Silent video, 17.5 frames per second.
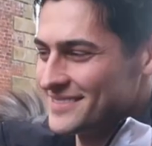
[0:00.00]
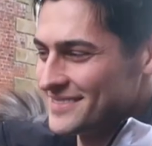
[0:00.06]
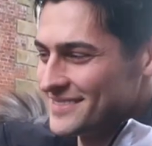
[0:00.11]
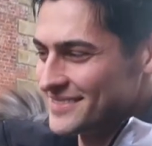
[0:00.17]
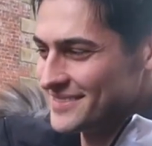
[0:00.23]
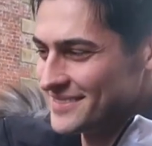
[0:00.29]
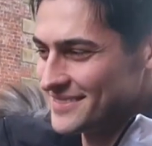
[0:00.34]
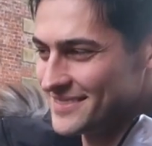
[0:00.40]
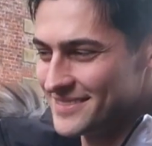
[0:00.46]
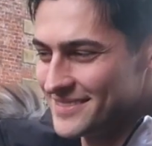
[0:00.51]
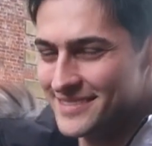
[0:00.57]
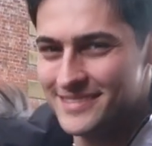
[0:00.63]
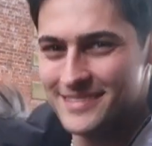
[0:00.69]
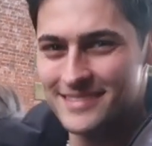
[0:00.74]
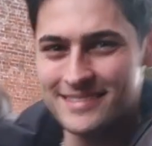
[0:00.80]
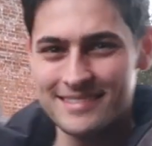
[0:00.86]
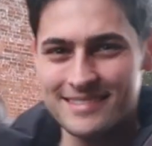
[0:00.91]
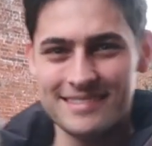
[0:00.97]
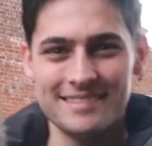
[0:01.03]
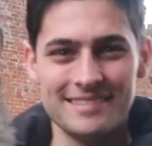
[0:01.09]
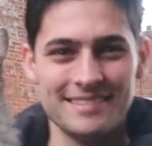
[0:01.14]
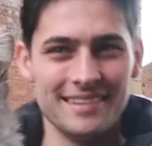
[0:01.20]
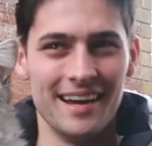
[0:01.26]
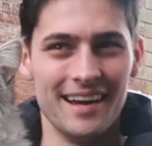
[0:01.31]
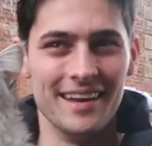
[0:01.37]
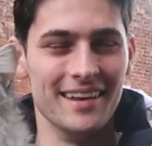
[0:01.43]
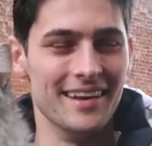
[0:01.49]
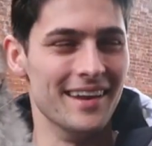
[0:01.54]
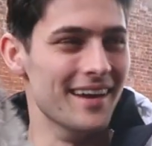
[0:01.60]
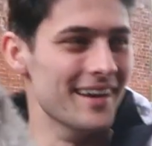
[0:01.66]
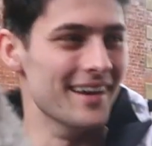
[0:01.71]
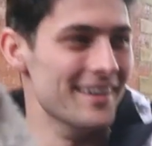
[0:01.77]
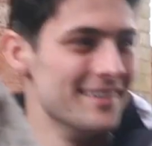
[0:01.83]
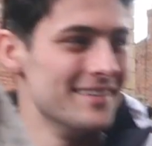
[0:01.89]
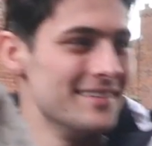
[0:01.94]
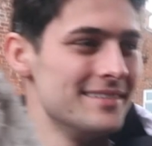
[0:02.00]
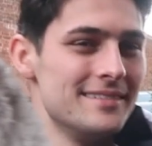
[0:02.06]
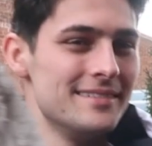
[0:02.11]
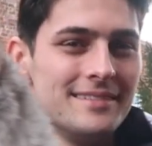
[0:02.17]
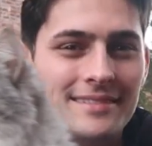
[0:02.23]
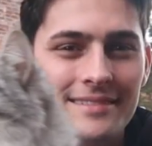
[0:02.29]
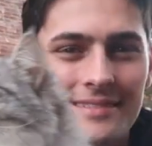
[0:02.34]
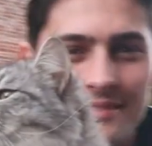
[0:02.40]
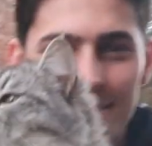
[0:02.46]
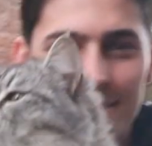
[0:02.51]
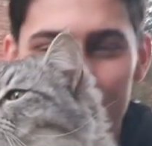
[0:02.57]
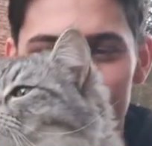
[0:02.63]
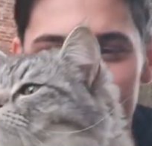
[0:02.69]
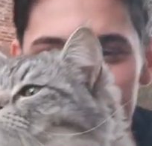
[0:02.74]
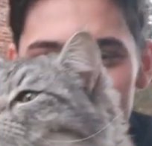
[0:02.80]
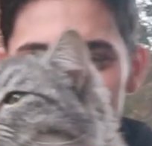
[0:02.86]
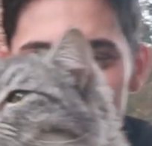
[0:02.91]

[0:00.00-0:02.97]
Not as much as Alaska. Look at him sniffing.